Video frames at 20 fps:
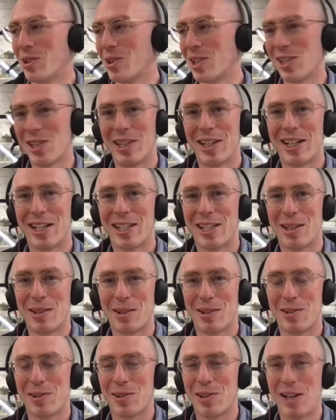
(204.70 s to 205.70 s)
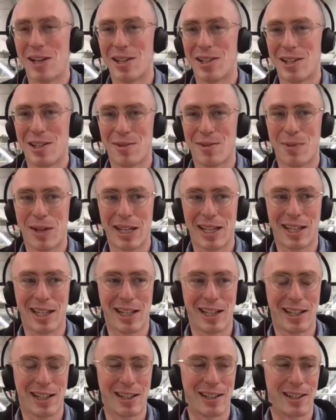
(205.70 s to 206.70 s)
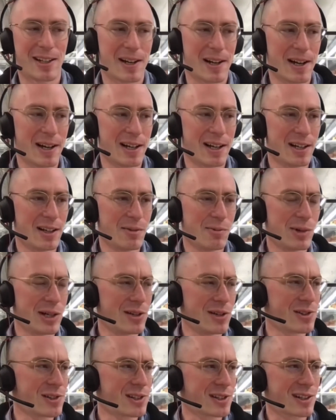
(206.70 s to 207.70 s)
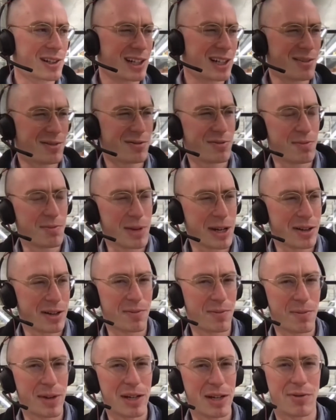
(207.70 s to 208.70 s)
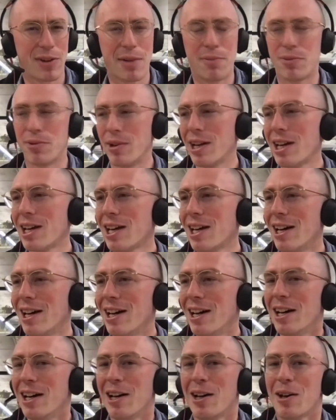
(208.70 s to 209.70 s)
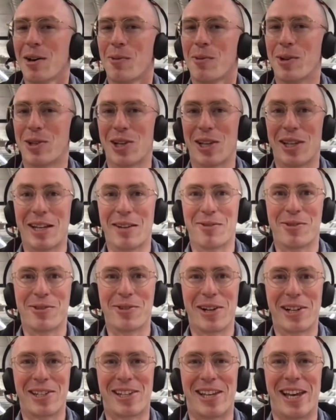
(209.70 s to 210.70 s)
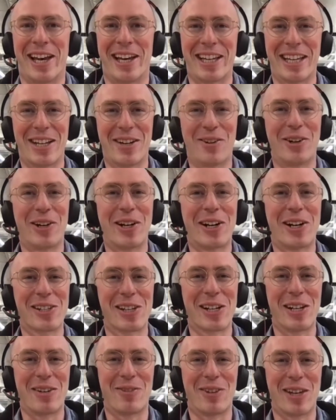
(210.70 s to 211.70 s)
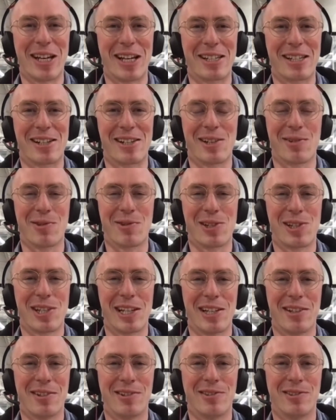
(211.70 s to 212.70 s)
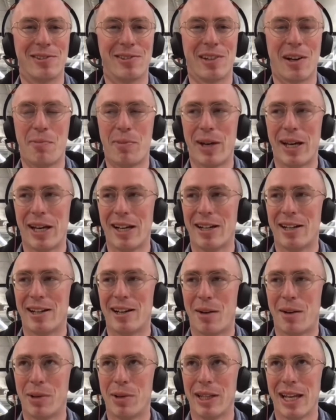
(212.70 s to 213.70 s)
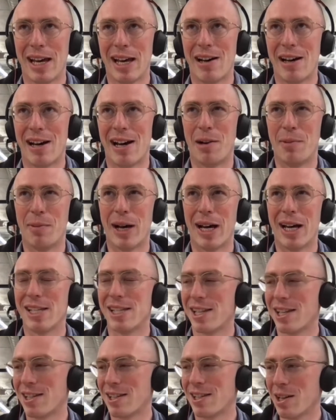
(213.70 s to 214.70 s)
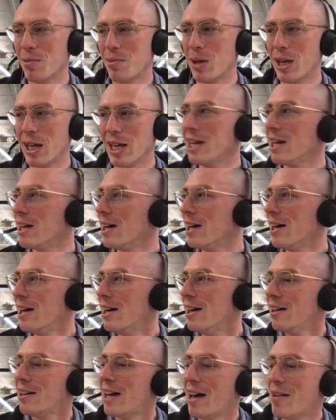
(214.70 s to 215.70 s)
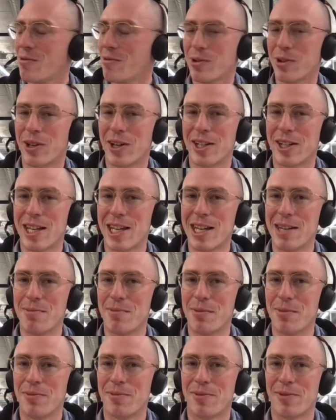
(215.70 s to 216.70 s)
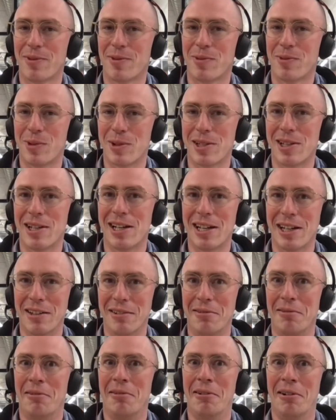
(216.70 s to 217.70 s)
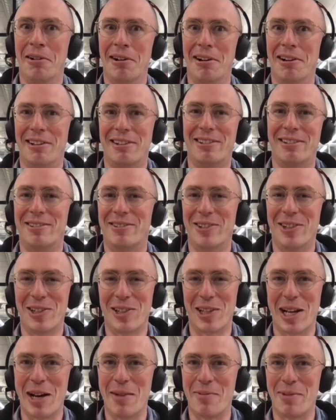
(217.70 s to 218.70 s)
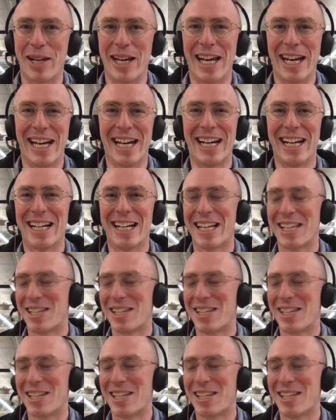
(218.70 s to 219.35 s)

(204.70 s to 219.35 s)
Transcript: doctors and nurses making wills kind of mid-February, which I think for us, you know, on our side of things, because it was still a bit up in the air, how bad is this going to be? Everyone on our team was like, what's going to happen here?